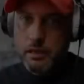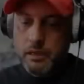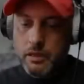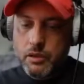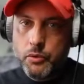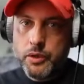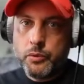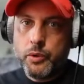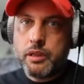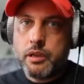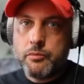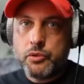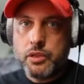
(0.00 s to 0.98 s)
Hello and
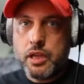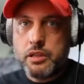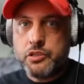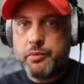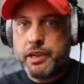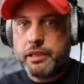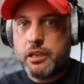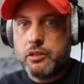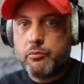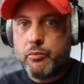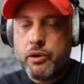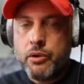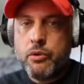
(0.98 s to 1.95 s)
welcome to
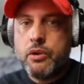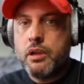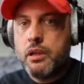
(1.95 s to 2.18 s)
knowledgebank.pro.